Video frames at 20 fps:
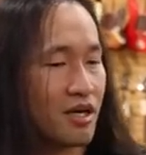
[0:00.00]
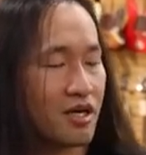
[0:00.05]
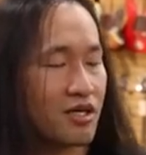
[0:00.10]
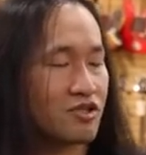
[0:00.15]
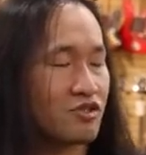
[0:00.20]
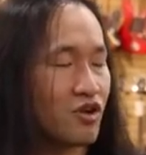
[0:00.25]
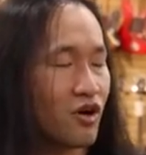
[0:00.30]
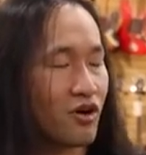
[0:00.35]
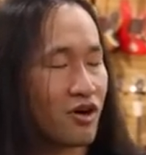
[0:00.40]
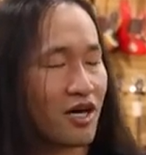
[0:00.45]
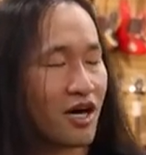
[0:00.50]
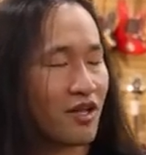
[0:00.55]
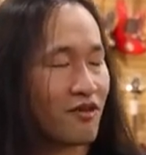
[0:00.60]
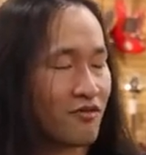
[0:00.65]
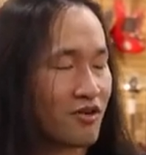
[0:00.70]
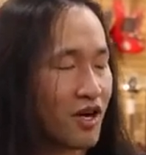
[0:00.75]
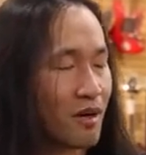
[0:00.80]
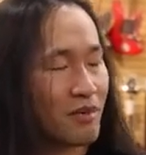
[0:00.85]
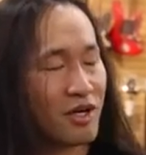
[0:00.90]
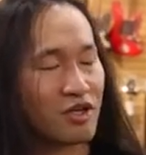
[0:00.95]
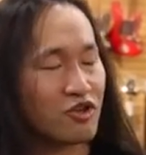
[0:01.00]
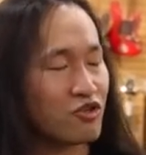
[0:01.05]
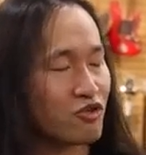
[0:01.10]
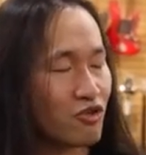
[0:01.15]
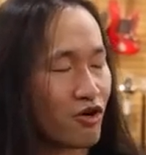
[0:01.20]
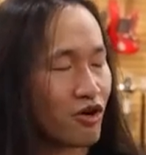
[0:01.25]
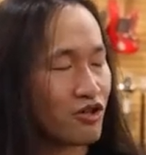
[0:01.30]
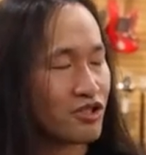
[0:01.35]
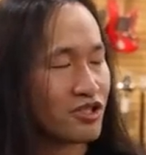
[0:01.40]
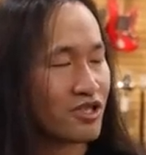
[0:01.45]
it's not kind of coming
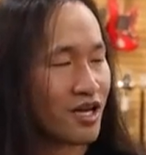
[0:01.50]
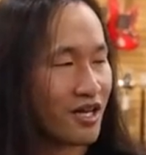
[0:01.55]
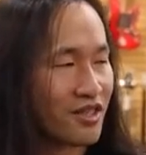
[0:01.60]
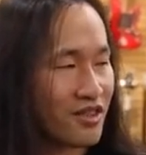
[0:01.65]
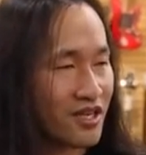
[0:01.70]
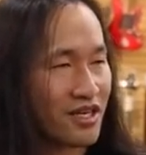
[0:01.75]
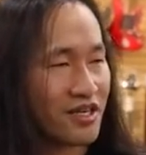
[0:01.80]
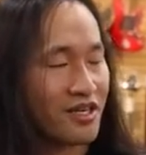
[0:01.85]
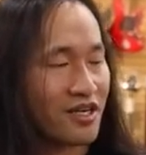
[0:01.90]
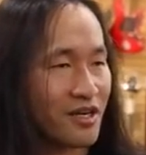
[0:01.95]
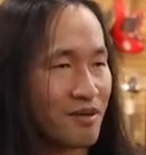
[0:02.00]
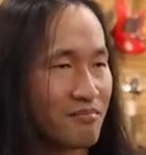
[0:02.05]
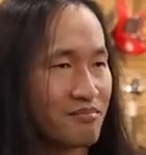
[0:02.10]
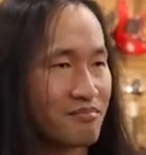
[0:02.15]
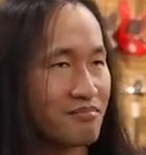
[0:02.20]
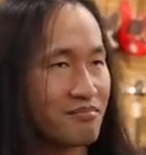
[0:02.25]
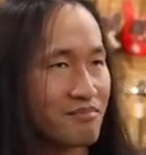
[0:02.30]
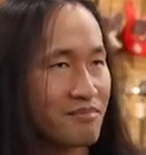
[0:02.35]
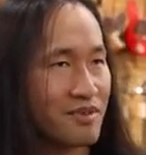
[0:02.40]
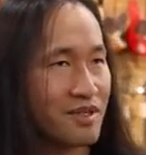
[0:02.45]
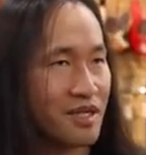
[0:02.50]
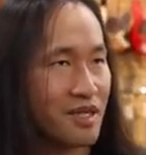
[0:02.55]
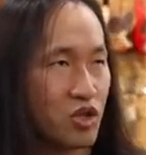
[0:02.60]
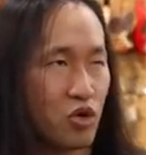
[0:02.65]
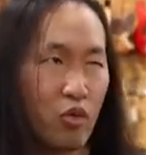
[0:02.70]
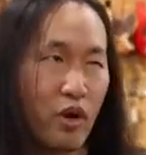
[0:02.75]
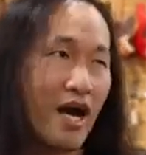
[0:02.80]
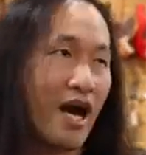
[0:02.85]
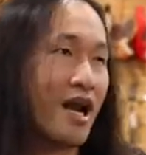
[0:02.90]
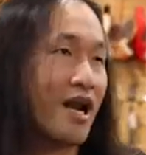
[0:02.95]
across, I think, um, in
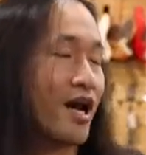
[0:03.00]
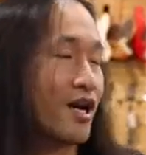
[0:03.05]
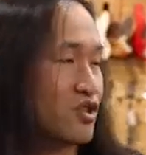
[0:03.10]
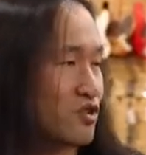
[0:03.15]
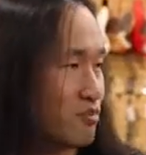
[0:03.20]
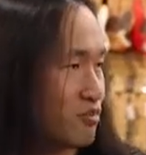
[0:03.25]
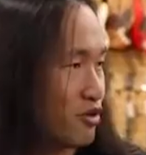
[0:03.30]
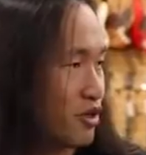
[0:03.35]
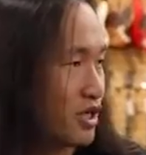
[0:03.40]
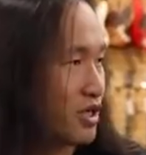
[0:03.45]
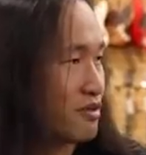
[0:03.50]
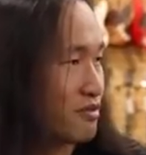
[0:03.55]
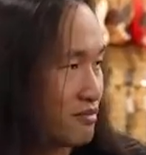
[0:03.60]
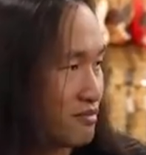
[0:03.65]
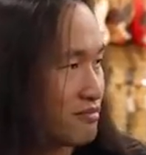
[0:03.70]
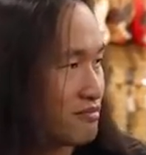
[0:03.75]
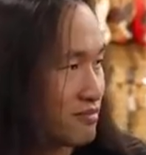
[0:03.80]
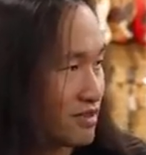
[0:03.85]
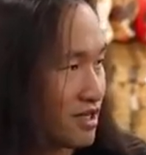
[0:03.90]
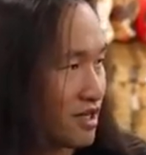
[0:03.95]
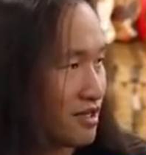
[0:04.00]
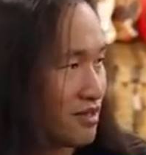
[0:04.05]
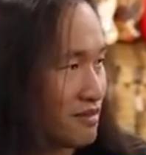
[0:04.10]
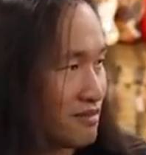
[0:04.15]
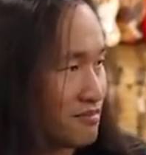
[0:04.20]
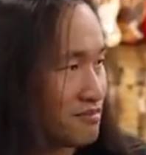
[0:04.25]
the way I like to put it. Yeah.